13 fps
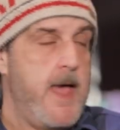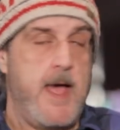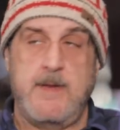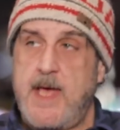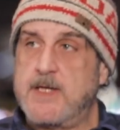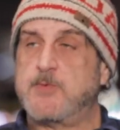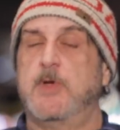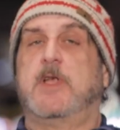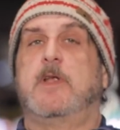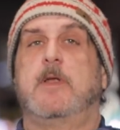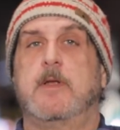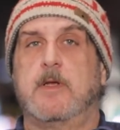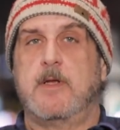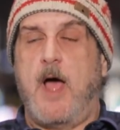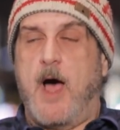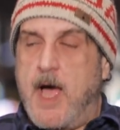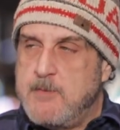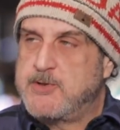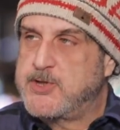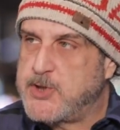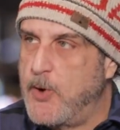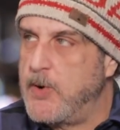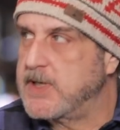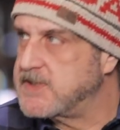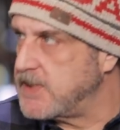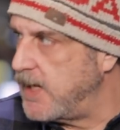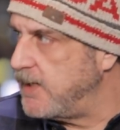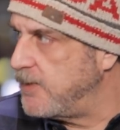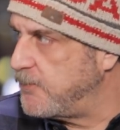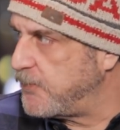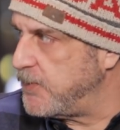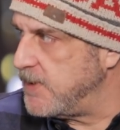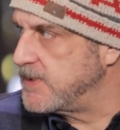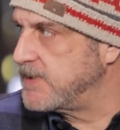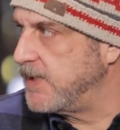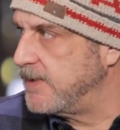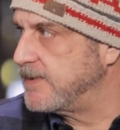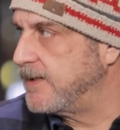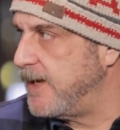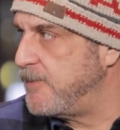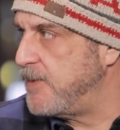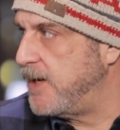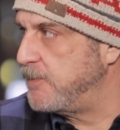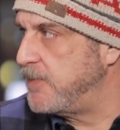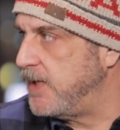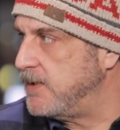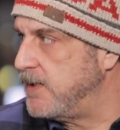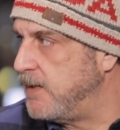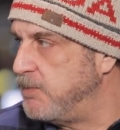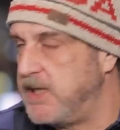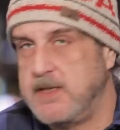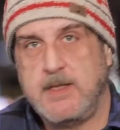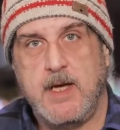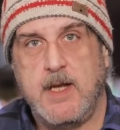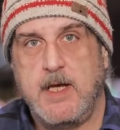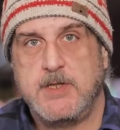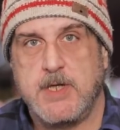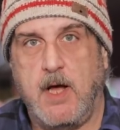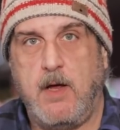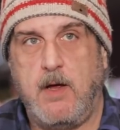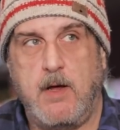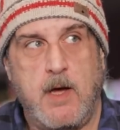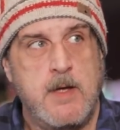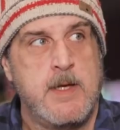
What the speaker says: And that's what I'm so excited for this kid to come up and be in the NHL.